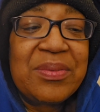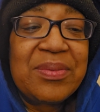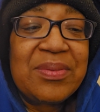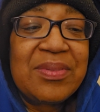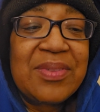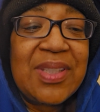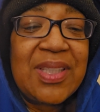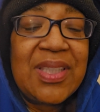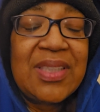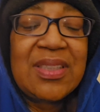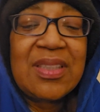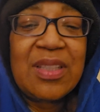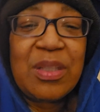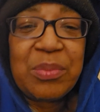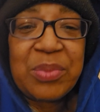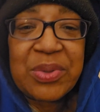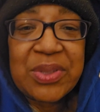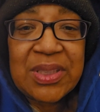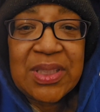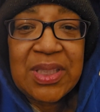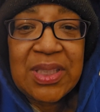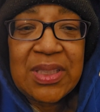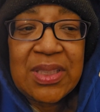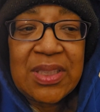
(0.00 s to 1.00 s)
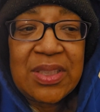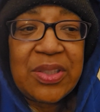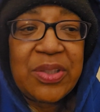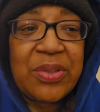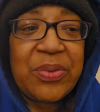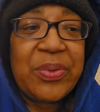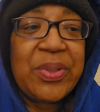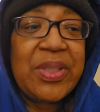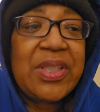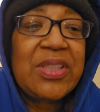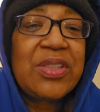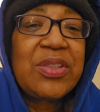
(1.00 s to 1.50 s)
these numbers need to
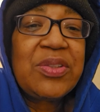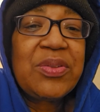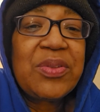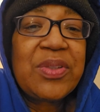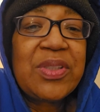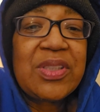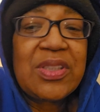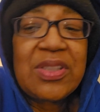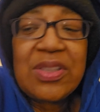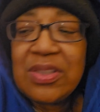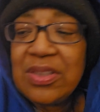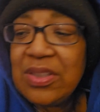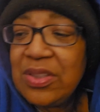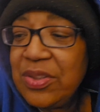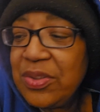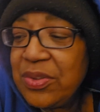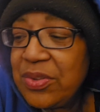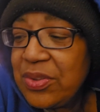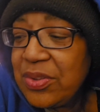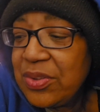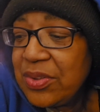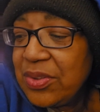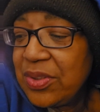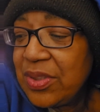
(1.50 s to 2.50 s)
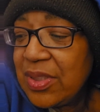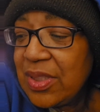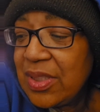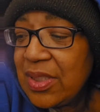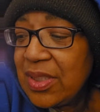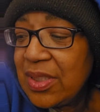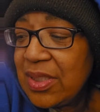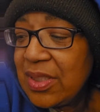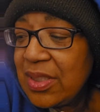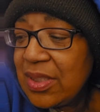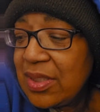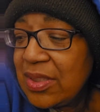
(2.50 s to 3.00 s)
increase.
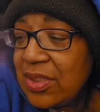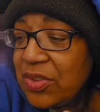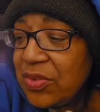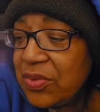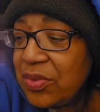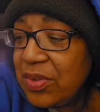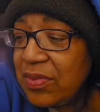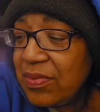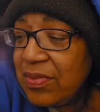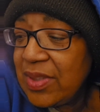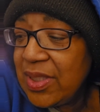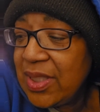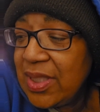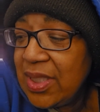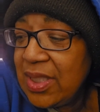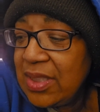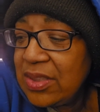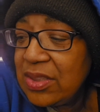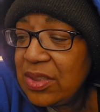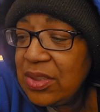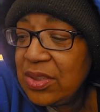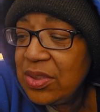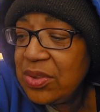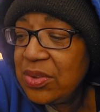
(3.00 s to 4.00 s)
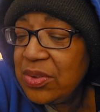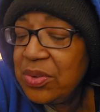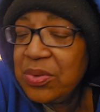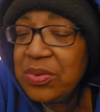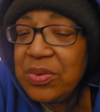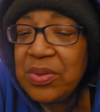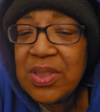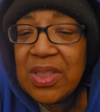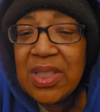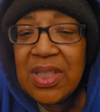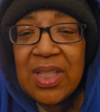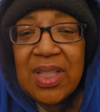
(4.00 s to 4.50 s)
Your strength needs to
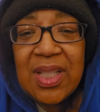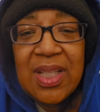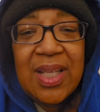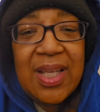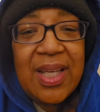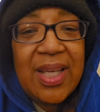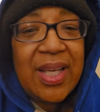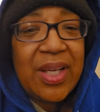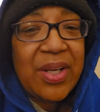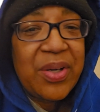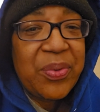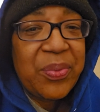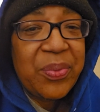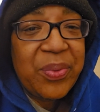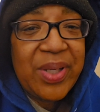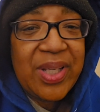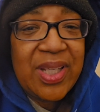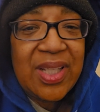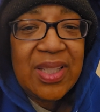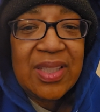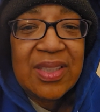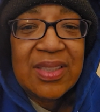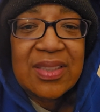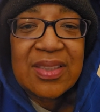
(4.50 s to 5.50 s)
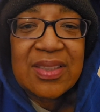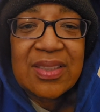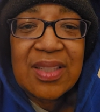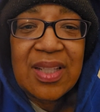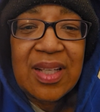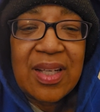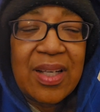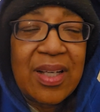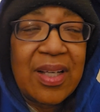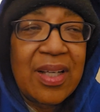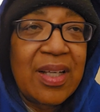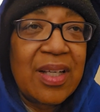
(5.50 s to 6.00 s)
increase.
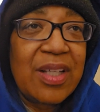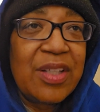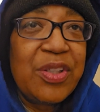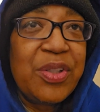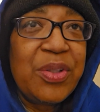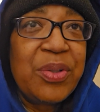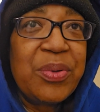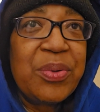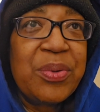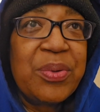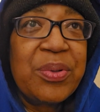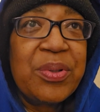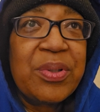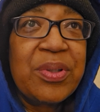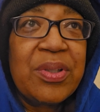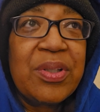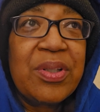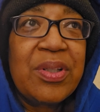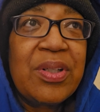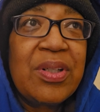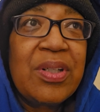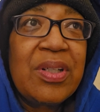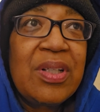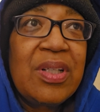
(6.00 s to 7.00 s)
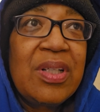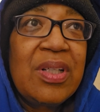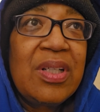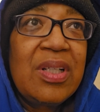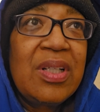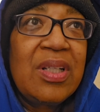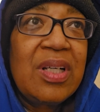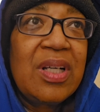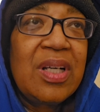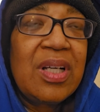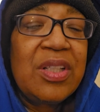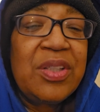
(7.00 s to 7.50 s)
You
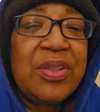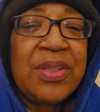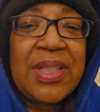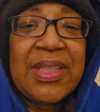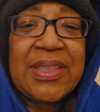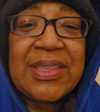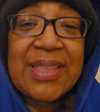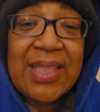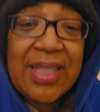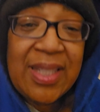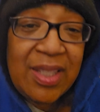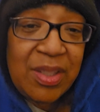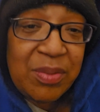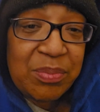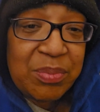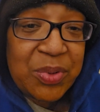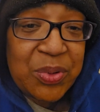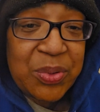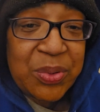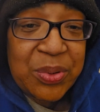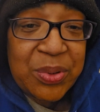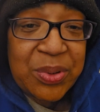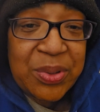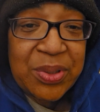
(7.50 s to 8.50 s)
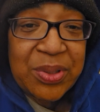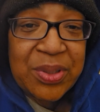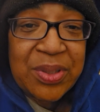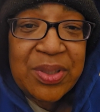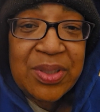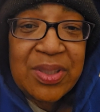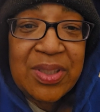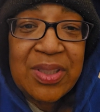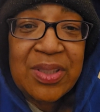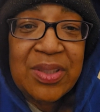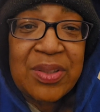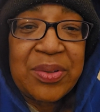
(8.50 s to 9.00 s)
need to eat more.
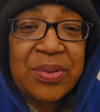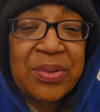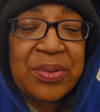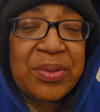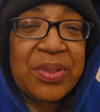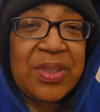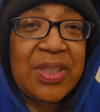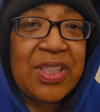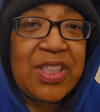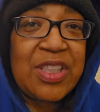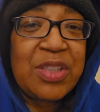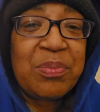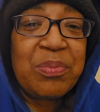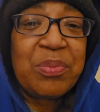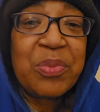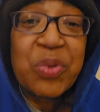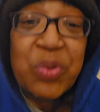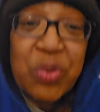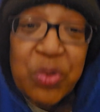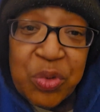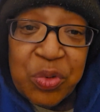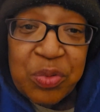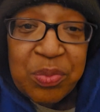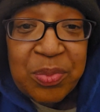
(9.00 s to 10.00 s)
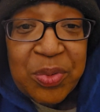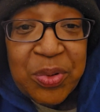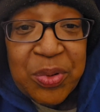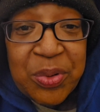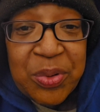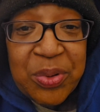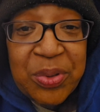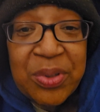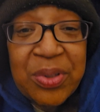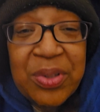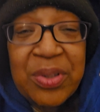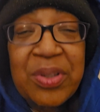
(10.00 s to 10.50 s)
You need to move
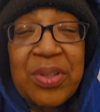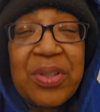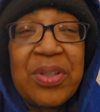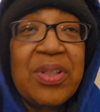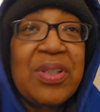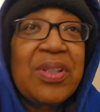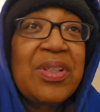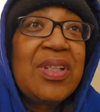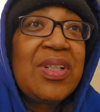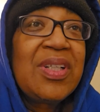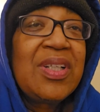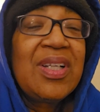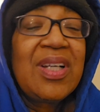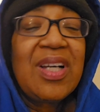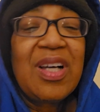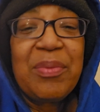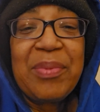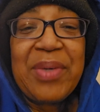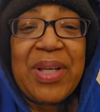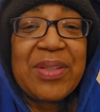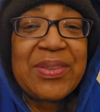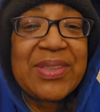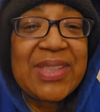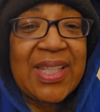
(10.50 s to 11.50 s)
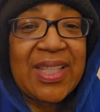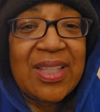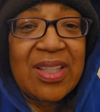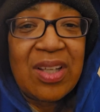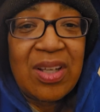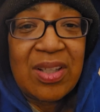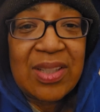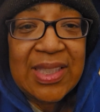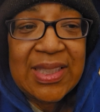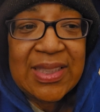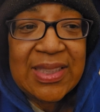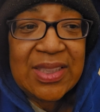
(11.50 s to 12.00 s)
more." I mean, I was getting
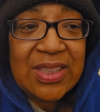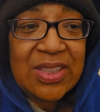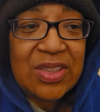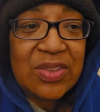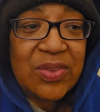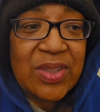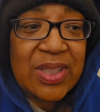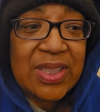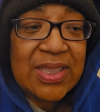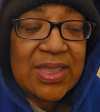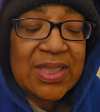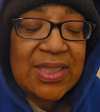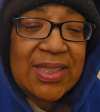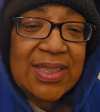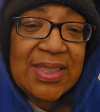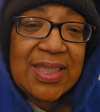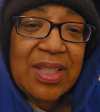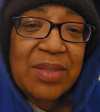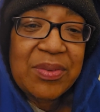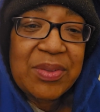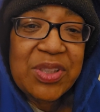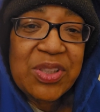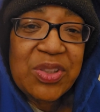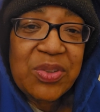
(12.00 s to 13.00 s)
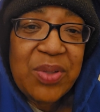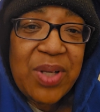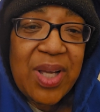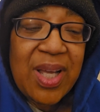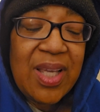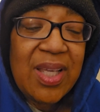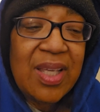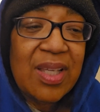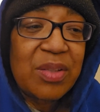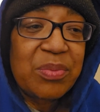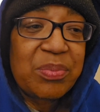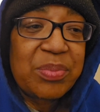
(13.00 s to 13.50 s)
all these instructions and I was
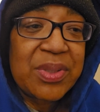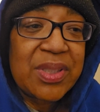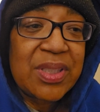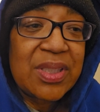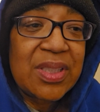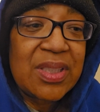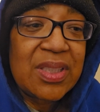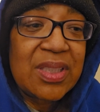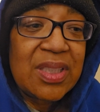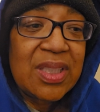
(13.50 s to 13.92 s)
trying, but